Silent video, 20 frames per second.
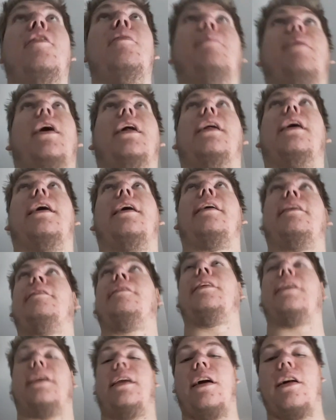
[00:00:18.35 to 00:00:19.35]
but I've
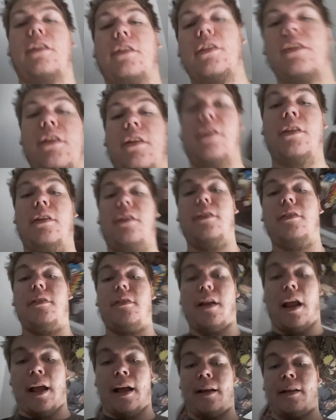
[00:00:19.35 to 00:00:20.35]
encountered,
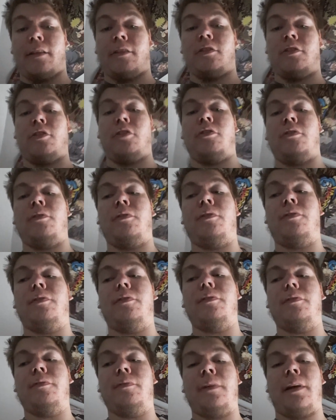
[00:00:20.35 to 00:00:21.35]
as you
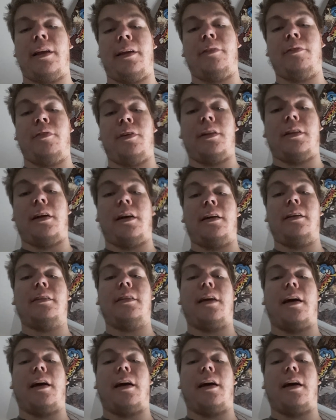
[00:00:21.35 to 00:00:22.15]
may realize,